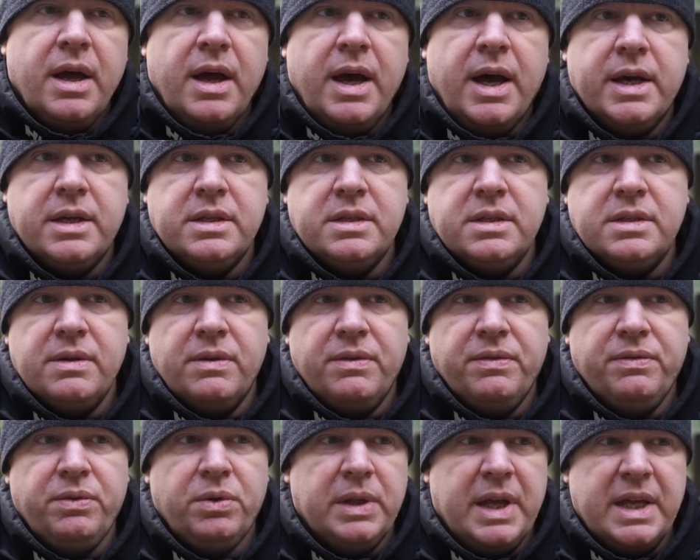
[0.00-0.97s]
And
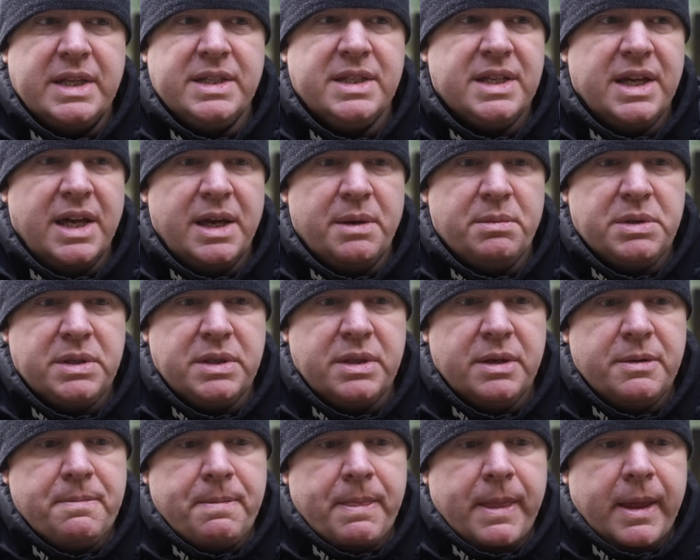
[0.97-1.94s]
for landscapes,
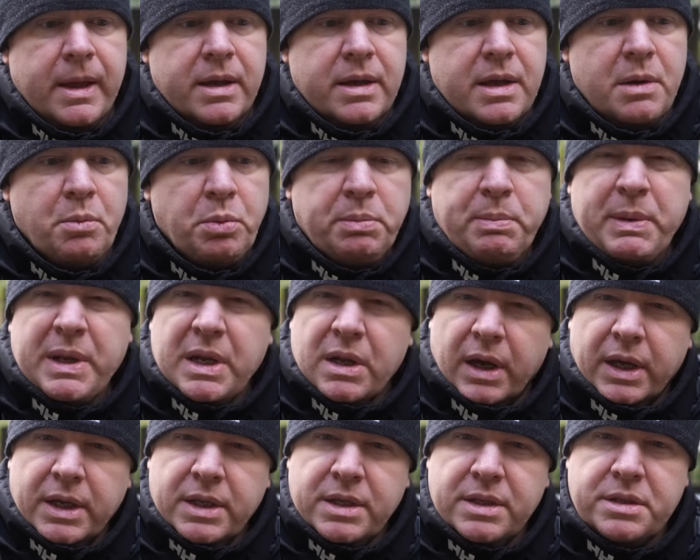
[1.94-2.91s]
it would be
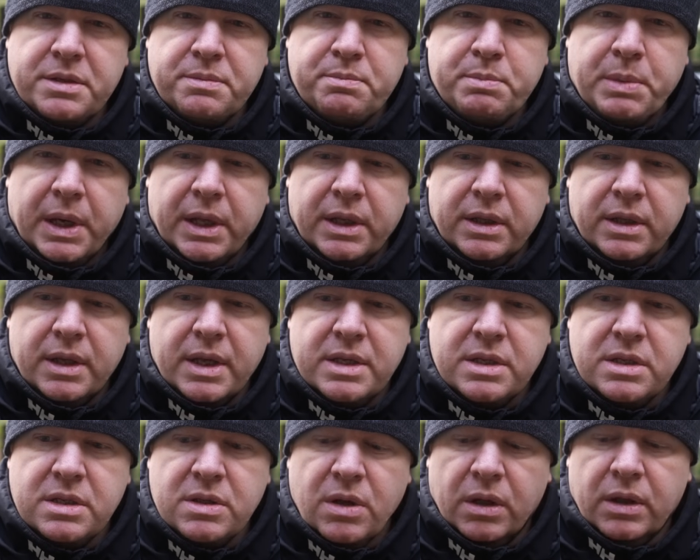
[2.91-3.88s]
nice, but
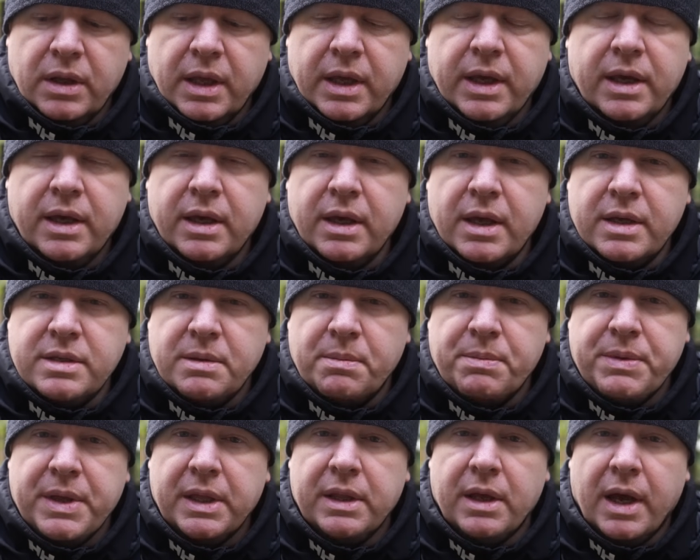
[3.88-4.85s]
it's not like
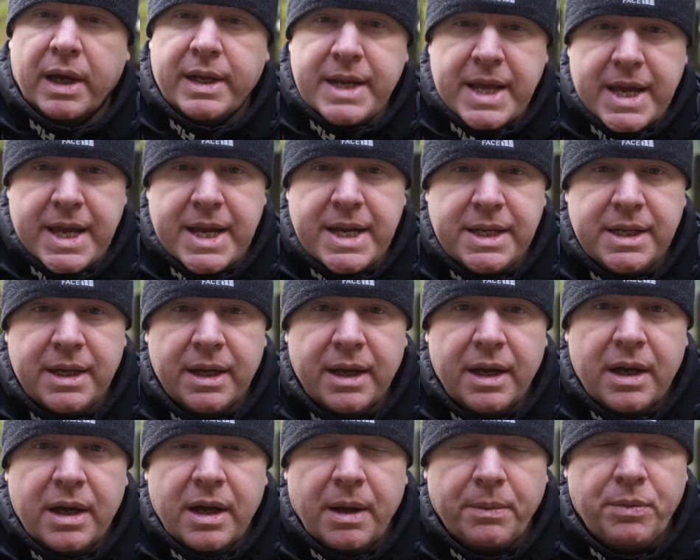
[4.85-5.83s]
something that I need.
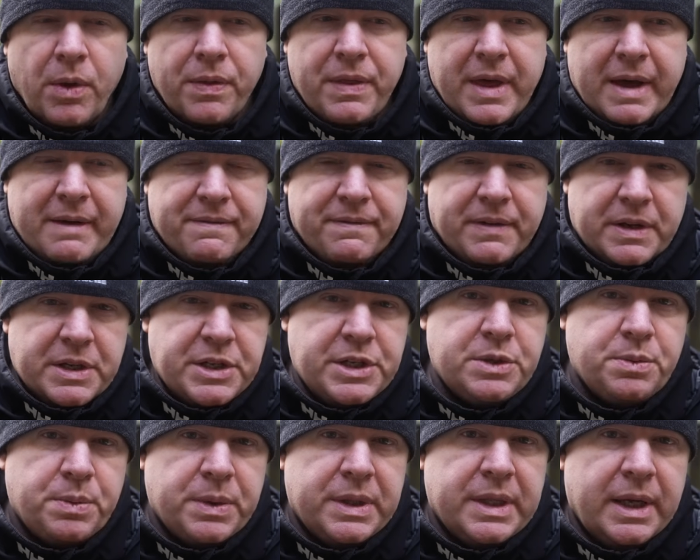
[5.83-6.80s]
I'm not that
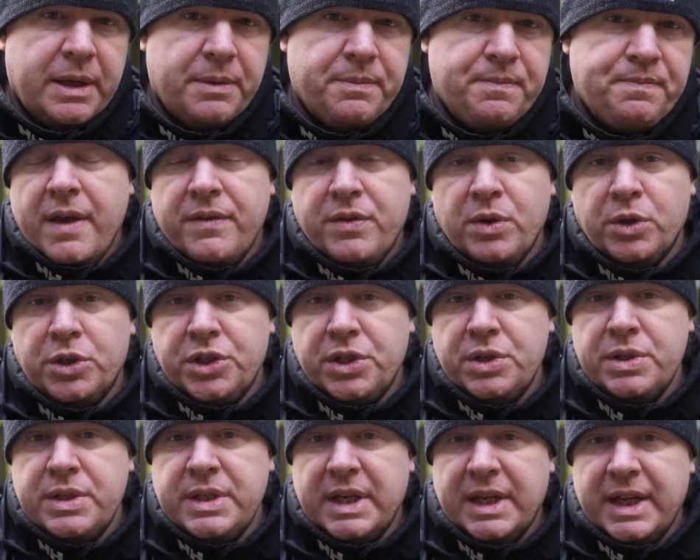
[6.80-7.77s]
fussed with that. If you're
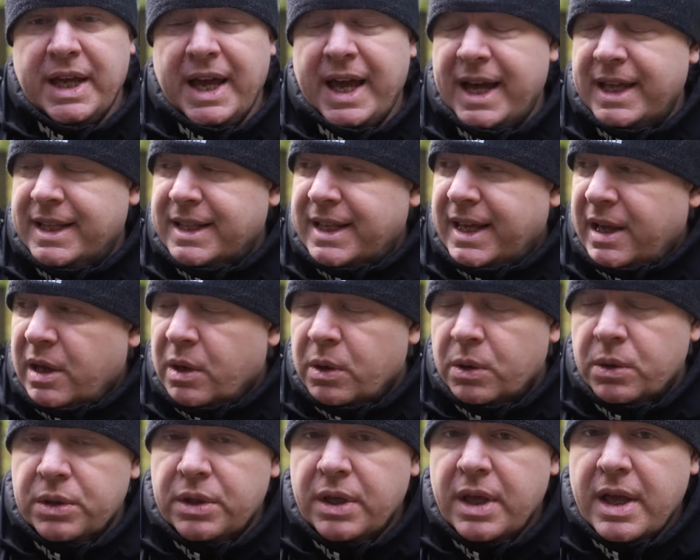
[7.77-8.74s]
shooting
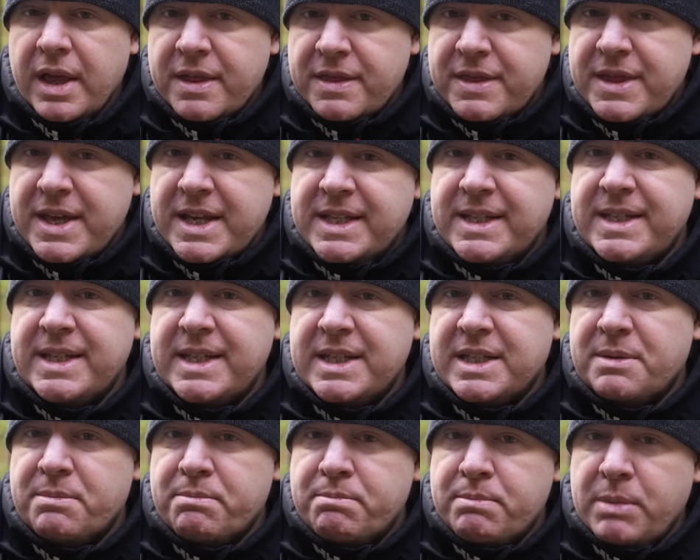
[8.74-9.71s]
handheld, this
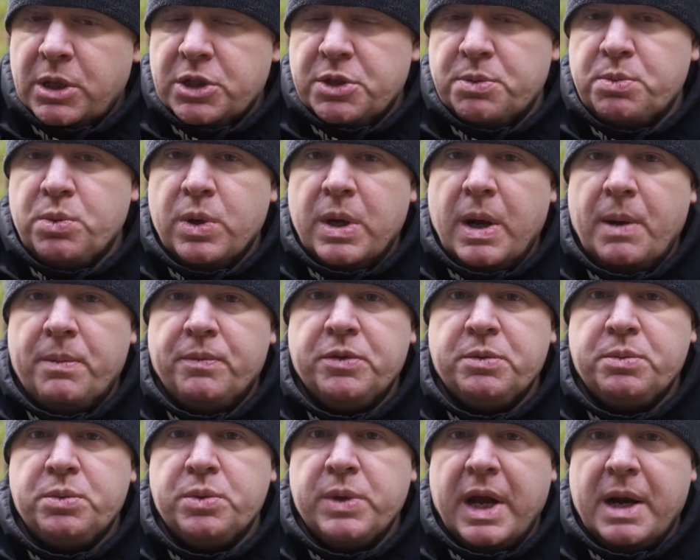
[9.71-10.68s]
is a much more
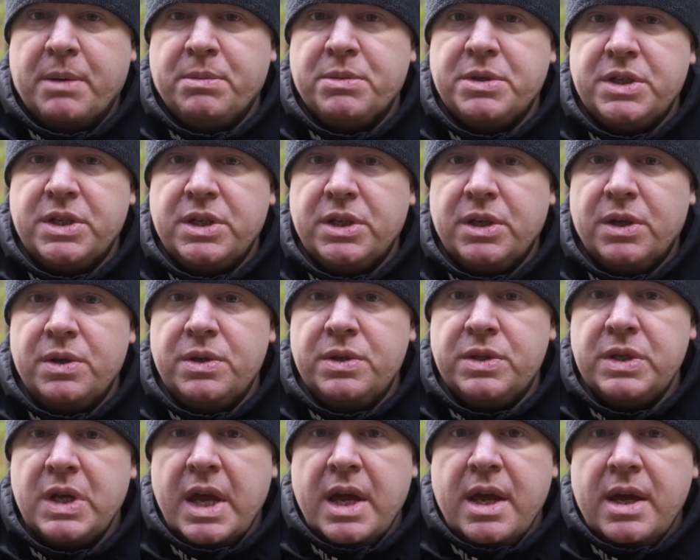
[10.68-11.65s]
comfortable camera to
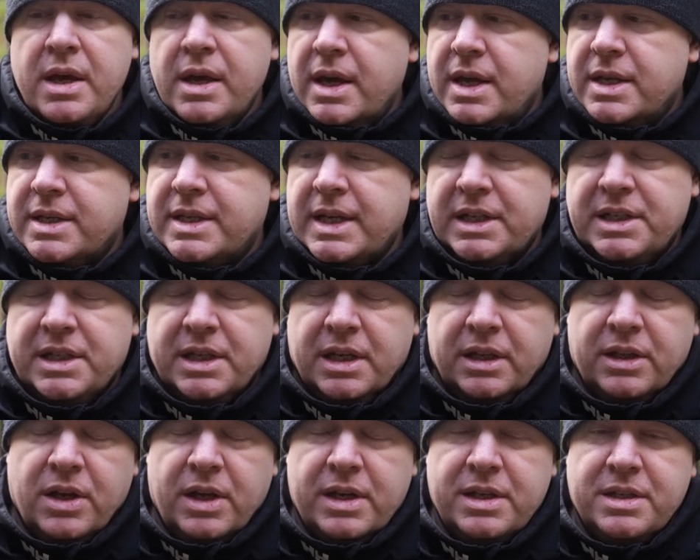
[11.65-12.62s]
use. It's actually a
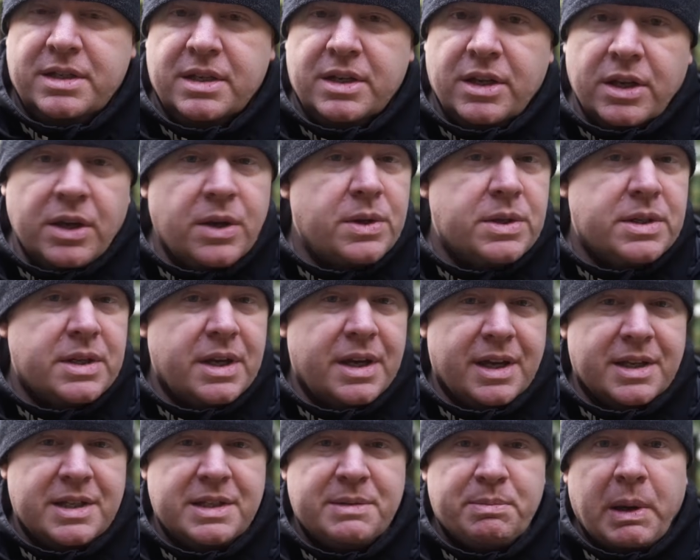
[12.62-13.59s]
nicer user
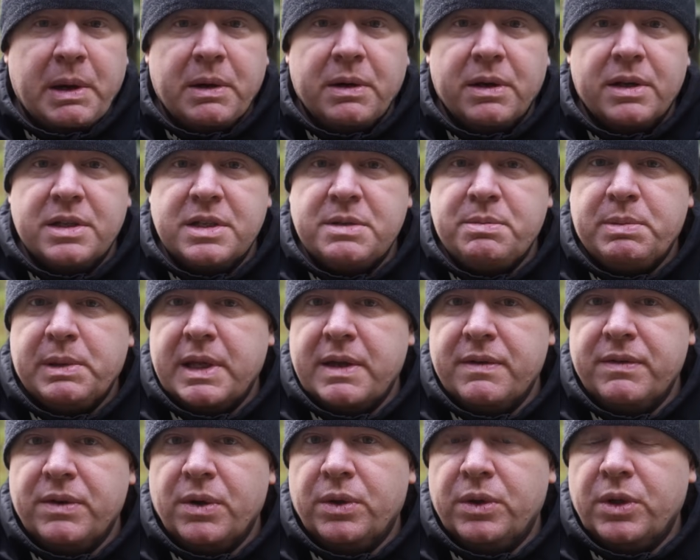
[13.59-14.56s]
experience,
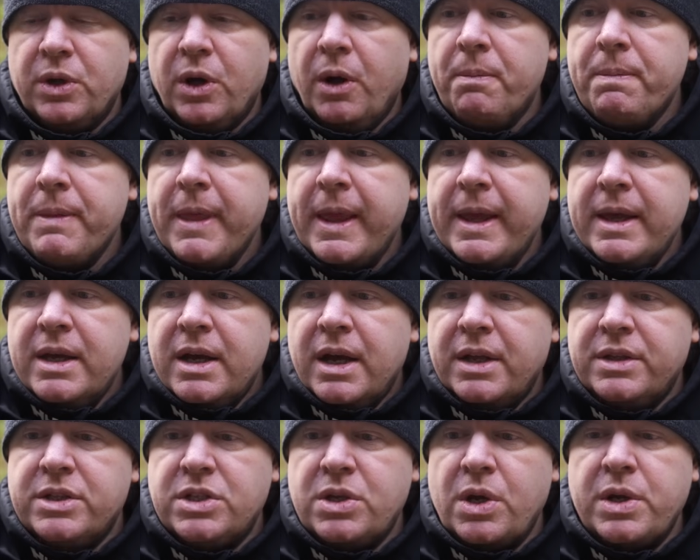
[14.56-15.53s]
believe it or not.
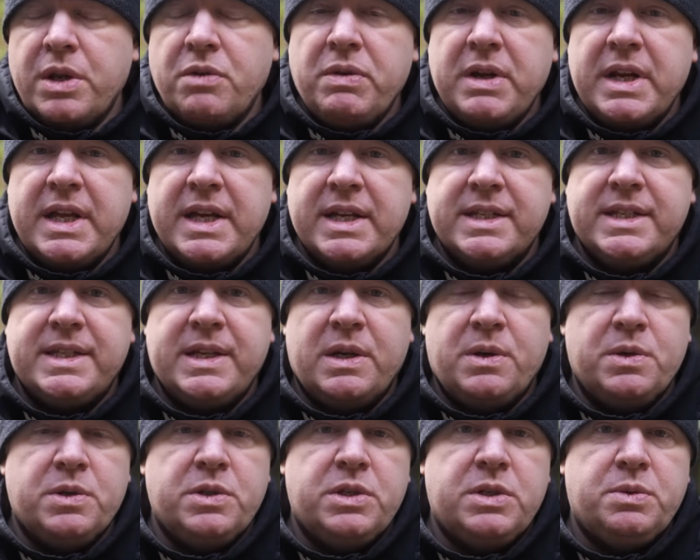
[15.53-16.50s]
And Sony really
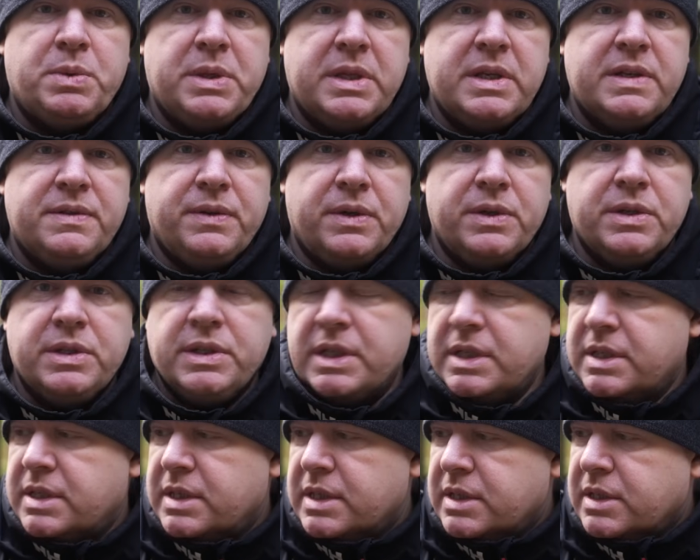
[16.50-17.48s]
excels with its
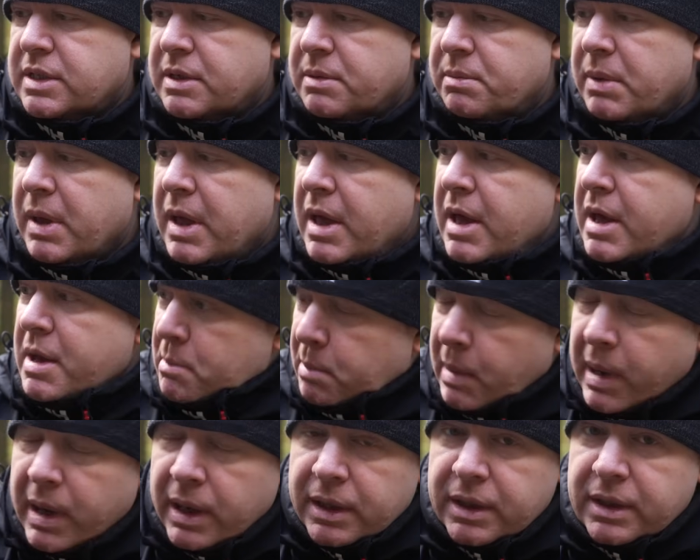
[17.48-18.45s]
focusing system.
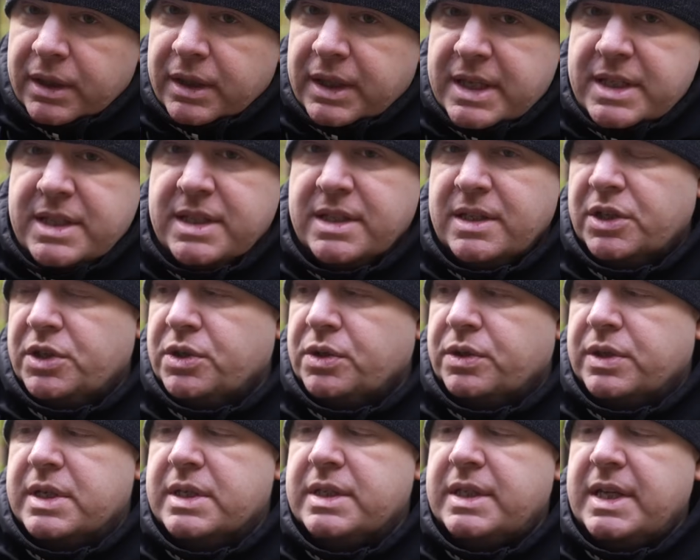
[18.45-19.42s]
But let's touch
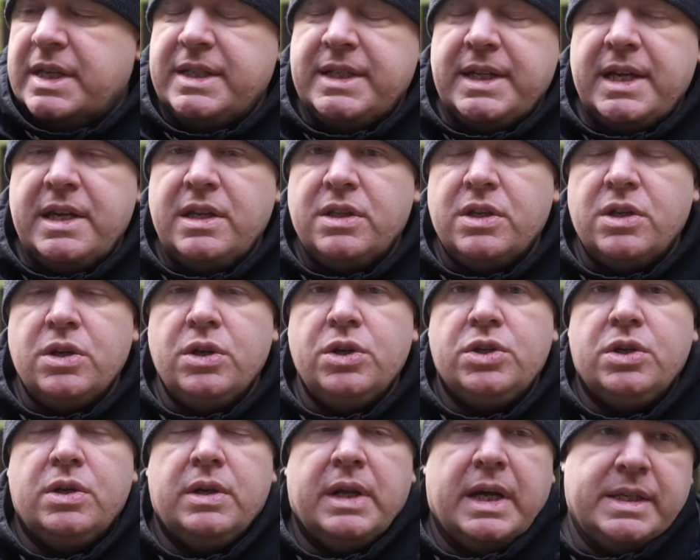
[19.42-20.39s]
on this. Let's say that you
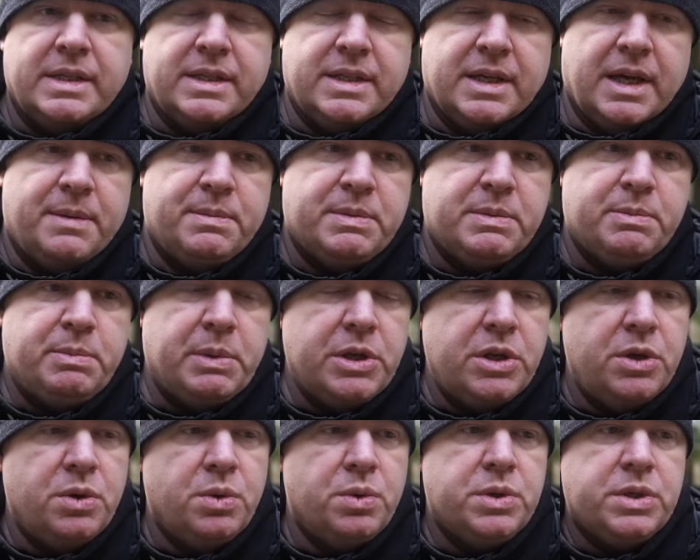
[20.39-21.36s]
shoot landscapes, but
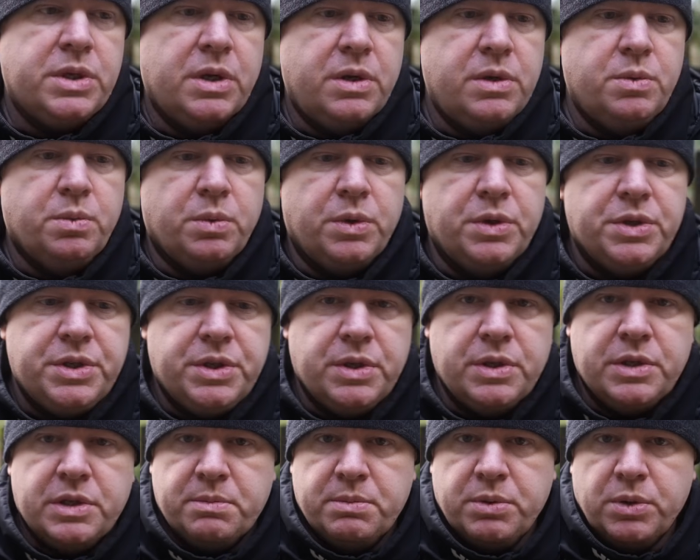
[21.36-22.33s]
you also want to
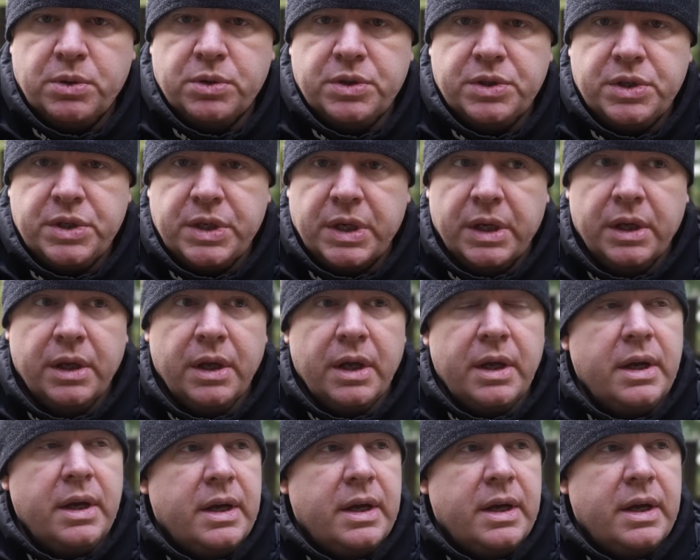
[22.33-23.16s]
do some portraiture.